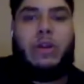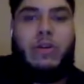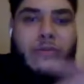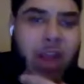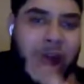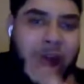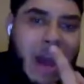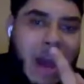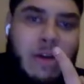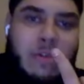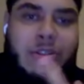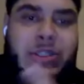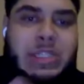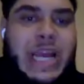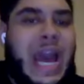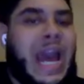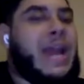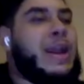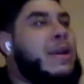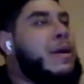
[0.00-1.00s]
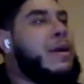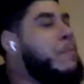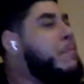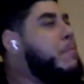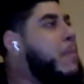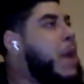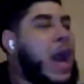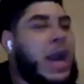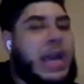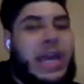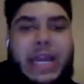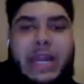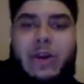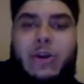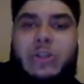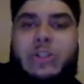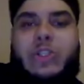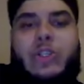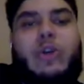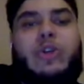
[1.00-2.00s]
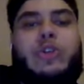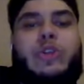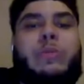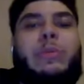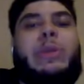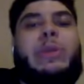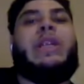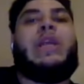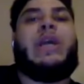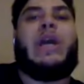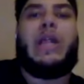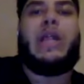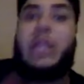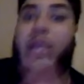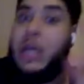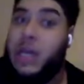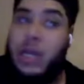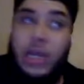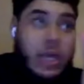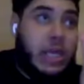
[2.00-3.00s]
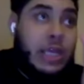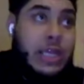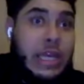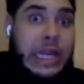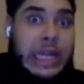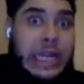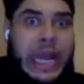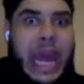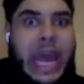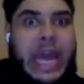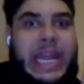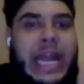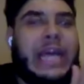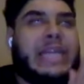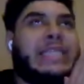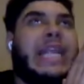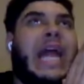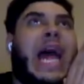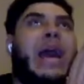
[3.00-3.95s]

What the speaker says: the rounds and marking it on social media, and you're there. That's like